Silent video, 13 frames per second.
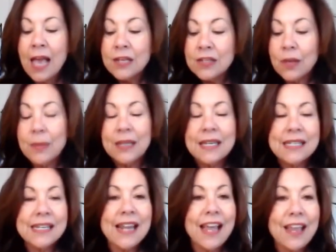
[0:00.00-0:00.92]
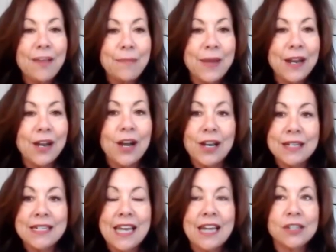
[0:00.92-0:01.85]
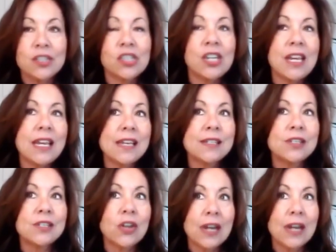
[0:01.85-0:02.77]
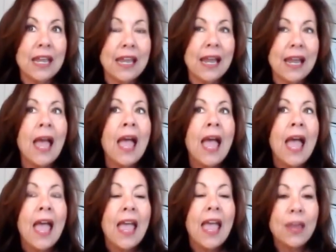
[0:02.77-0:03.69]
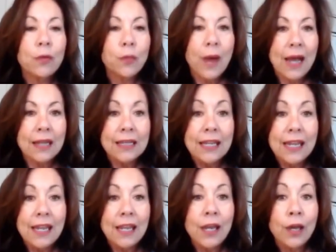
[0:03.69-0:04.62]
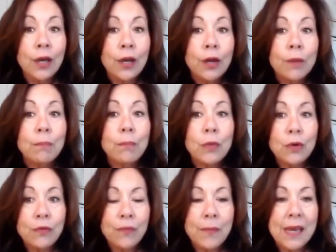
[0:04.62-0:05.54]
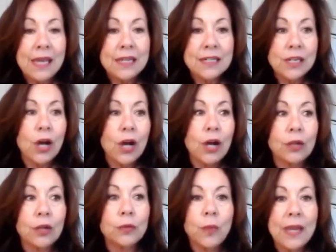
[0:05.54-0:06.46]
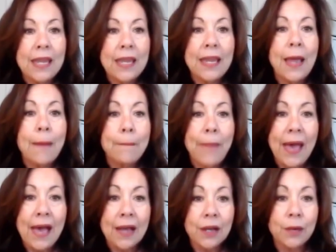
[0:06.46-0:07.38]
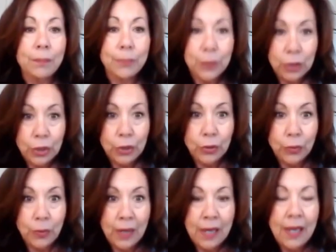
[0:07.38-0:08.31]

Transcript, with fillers: So, Melissa and I have been in contact. She is starting a rally movement called We Back Blue.